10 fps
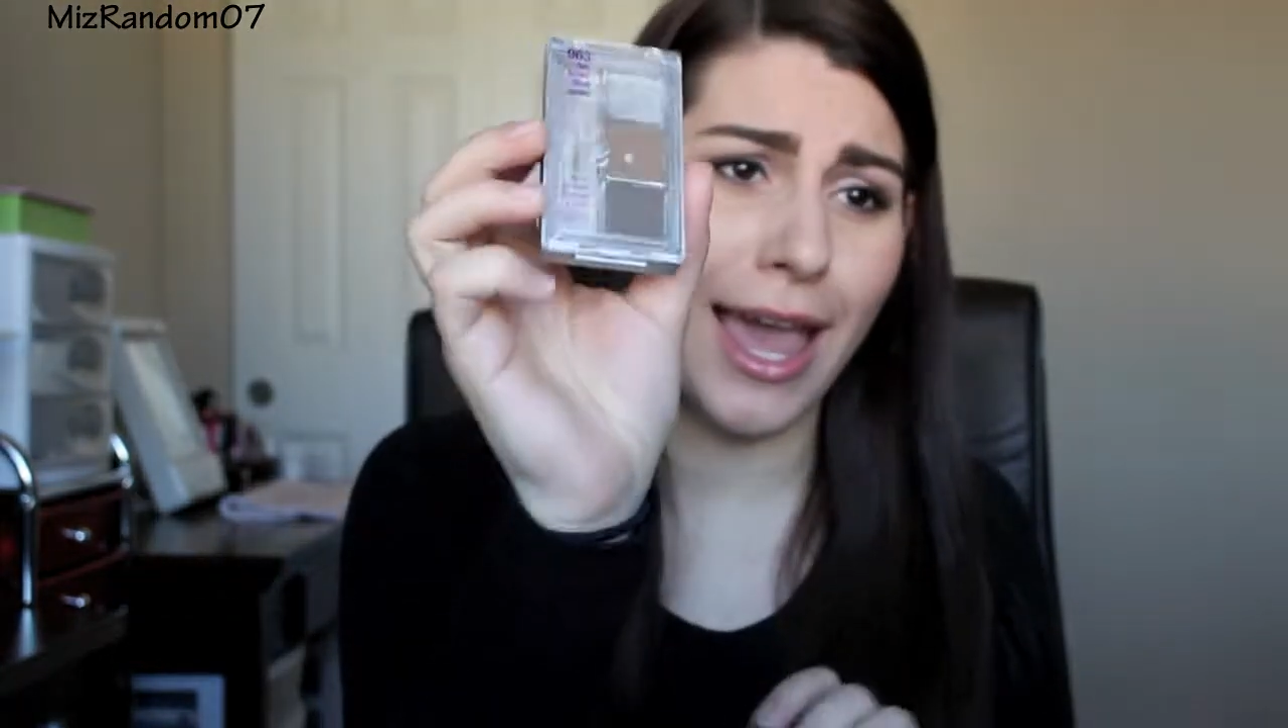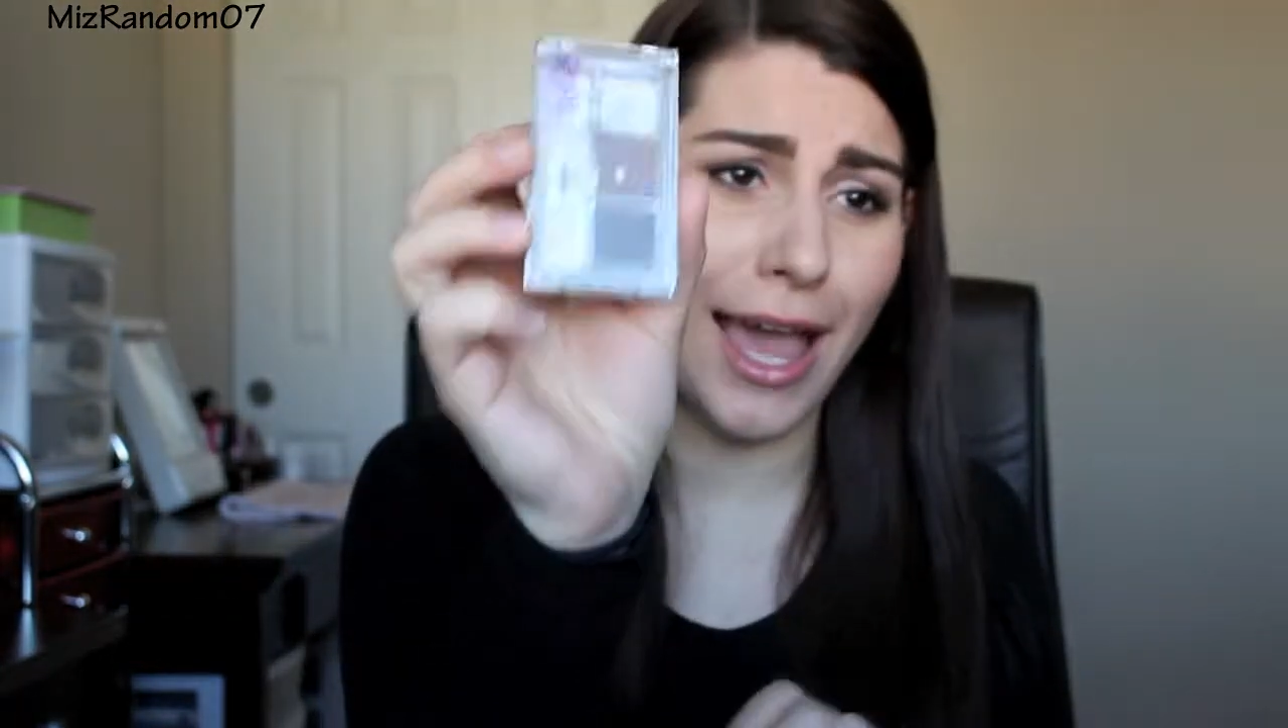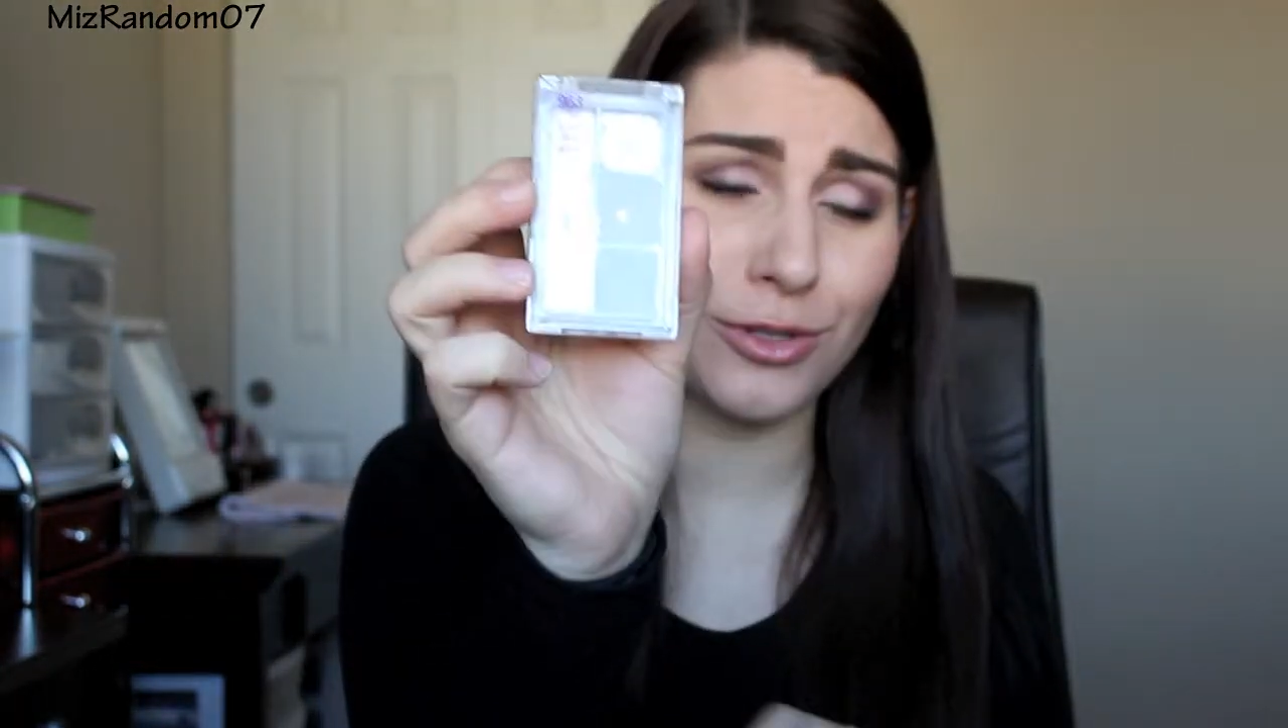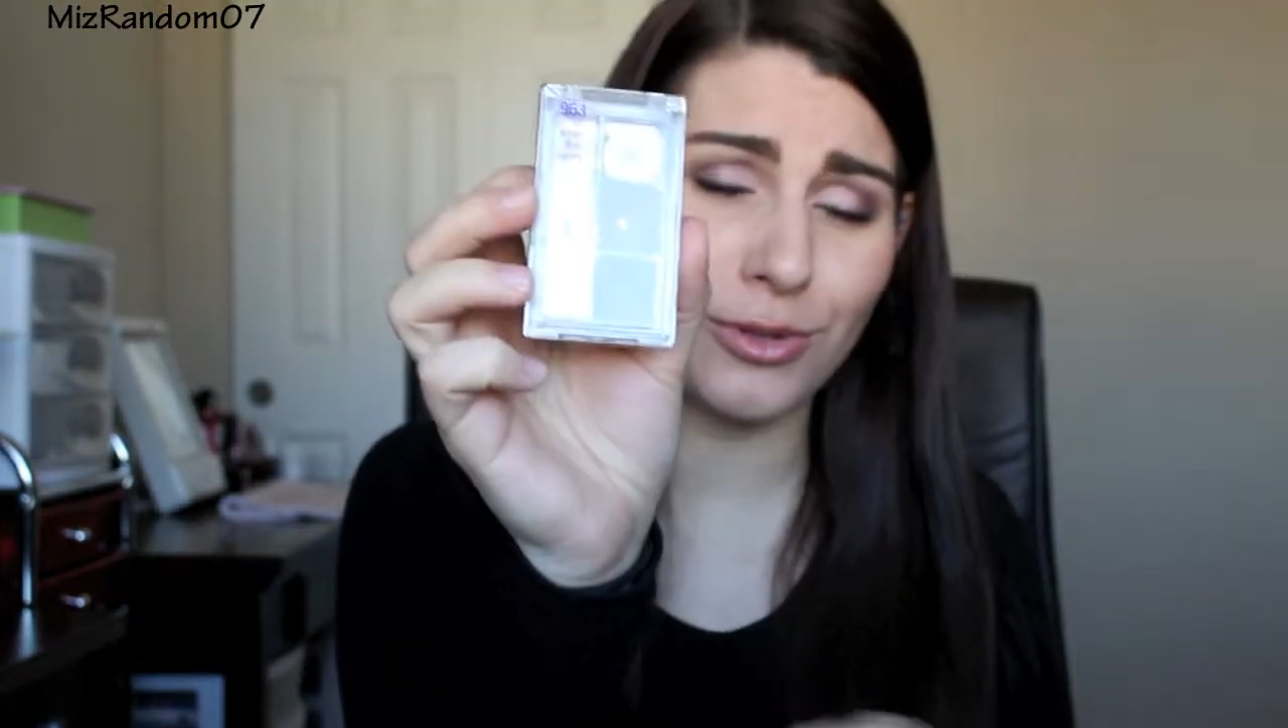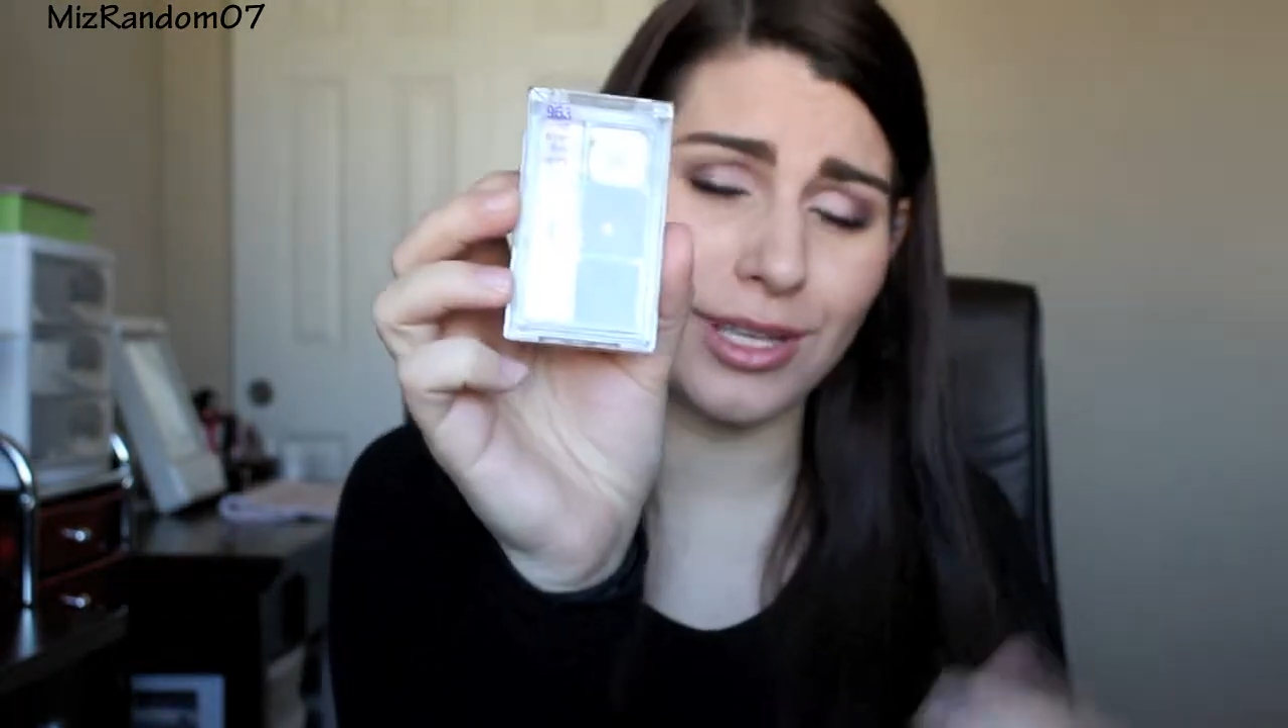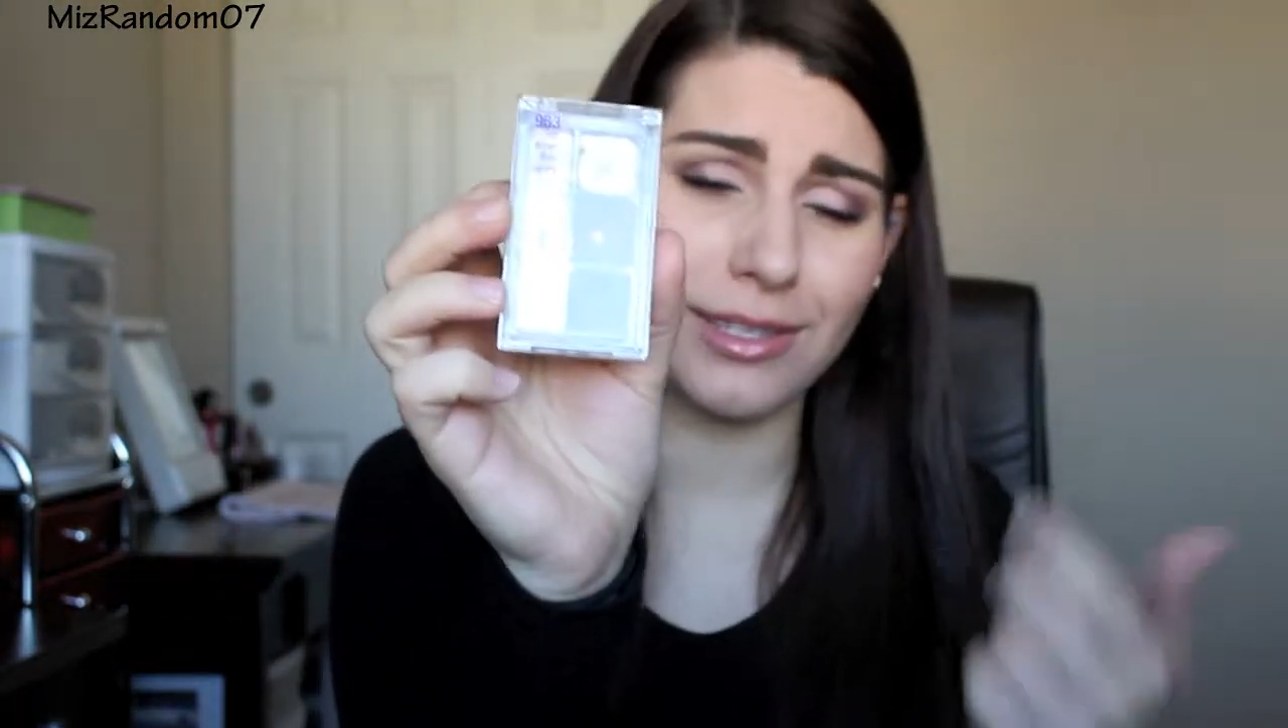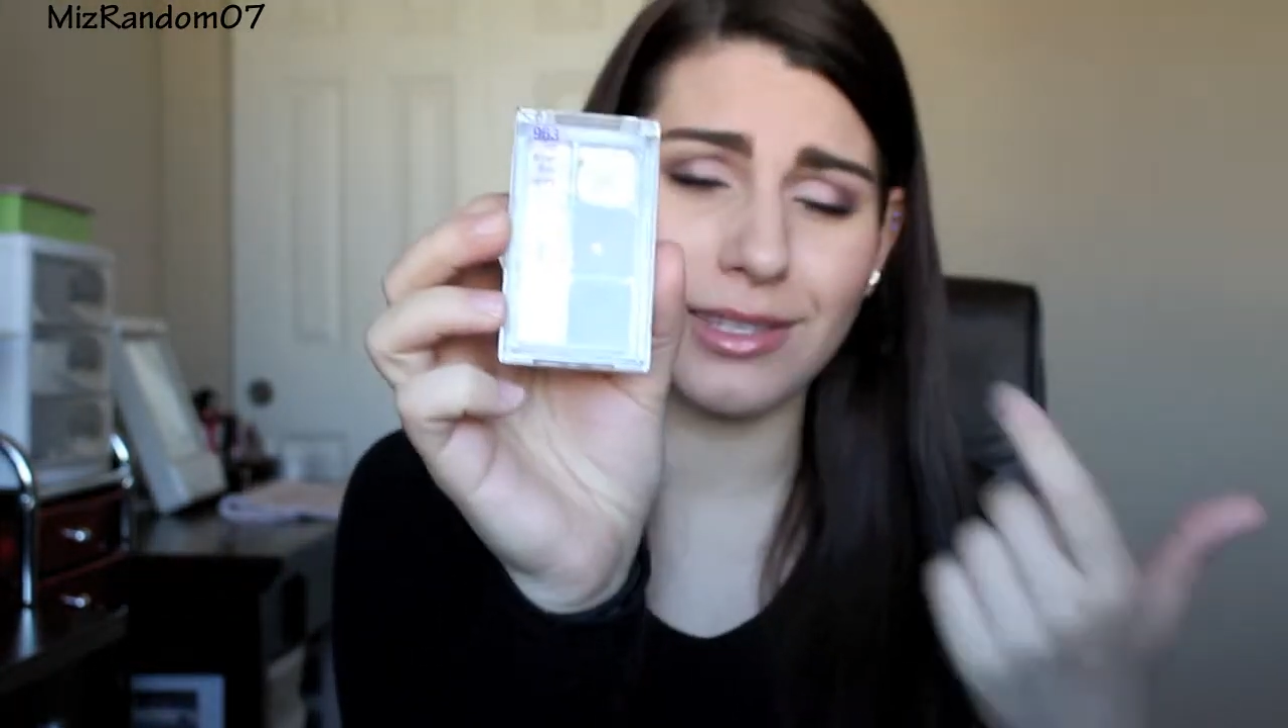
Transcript: As you can